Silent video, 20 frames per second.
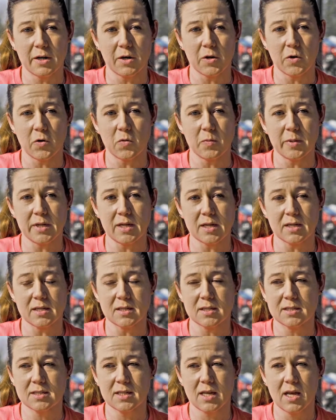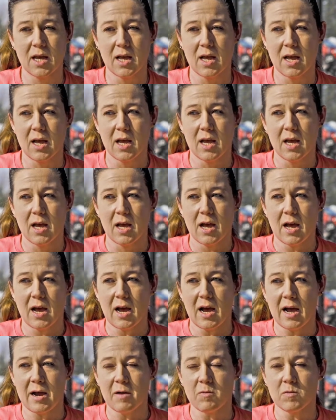you know, because
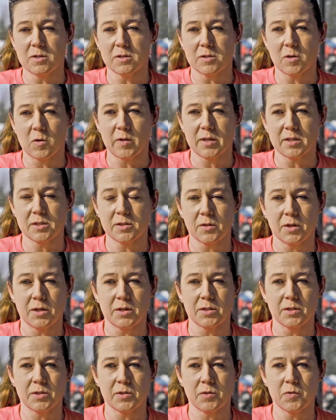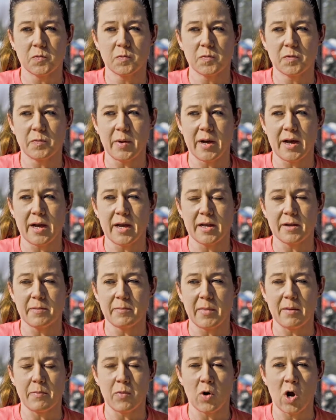I was always so consumed by
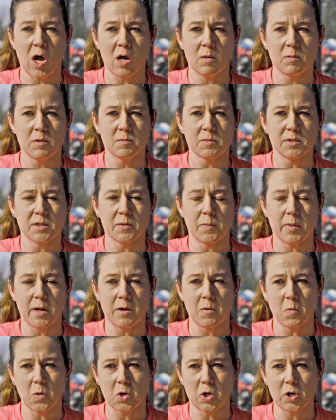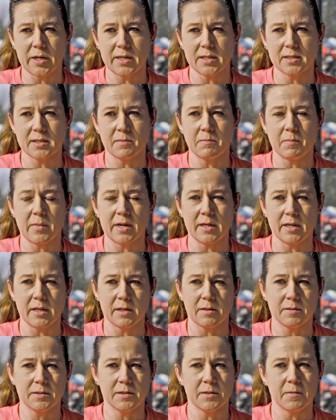my problems and my worries and my
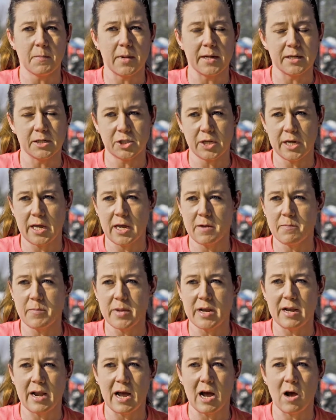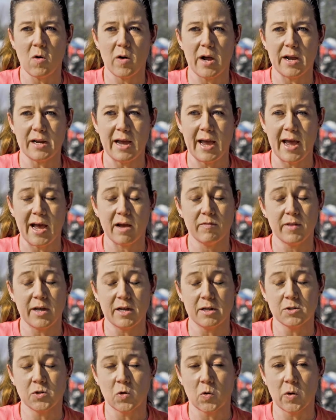guilt and my shame. And now I have
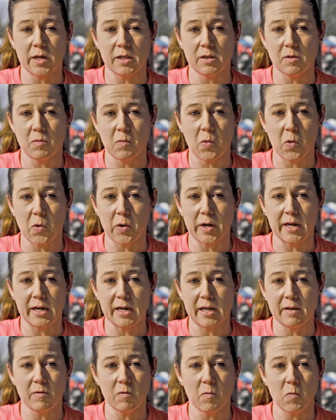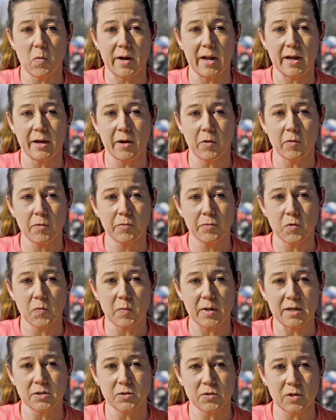that joy in the morning, even when I go
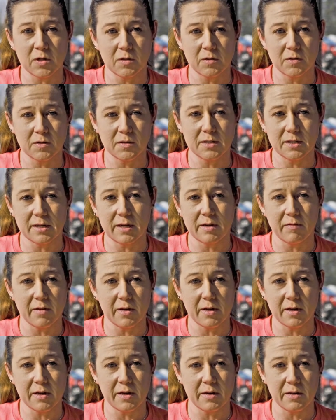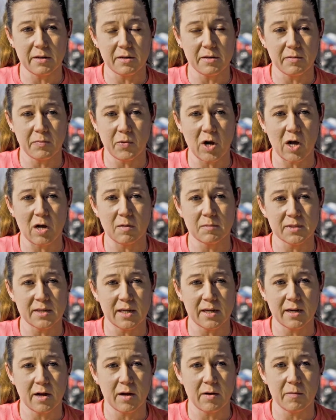through my struggles and and the problems
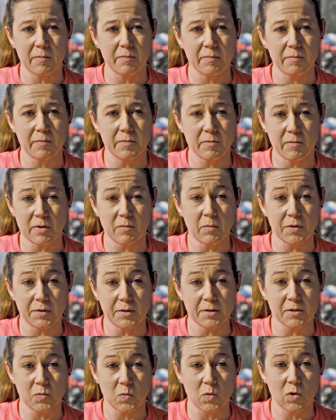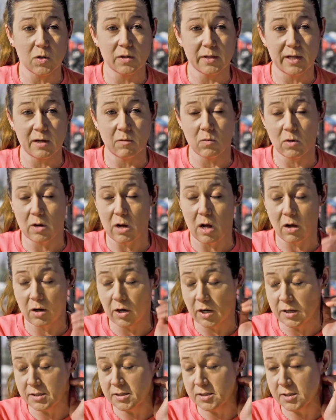that come with this world that we're all
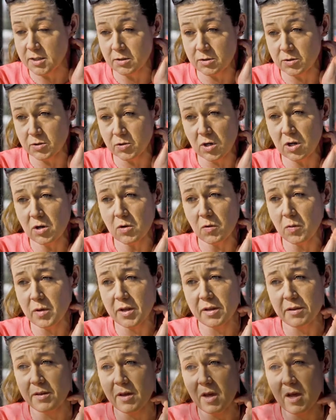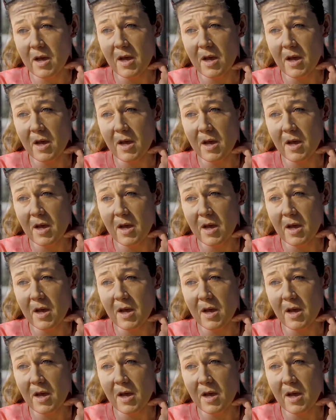gonna still struggle with.